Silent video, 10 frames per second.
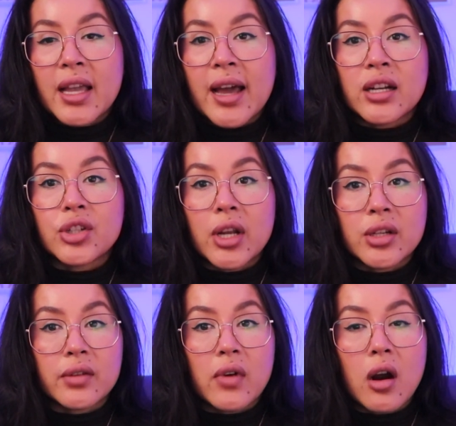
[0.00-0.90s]
had a
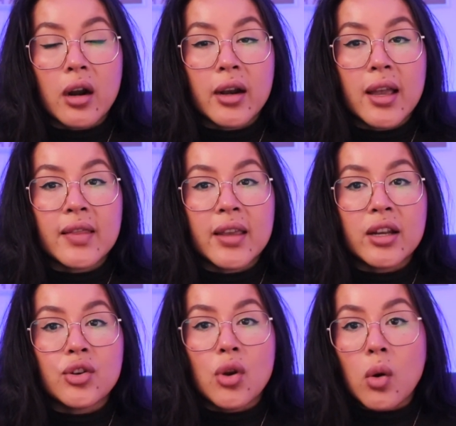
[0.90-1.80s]
change of heart, and they
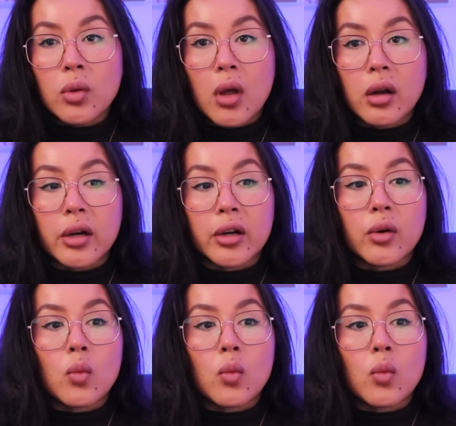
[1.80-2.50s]
no longer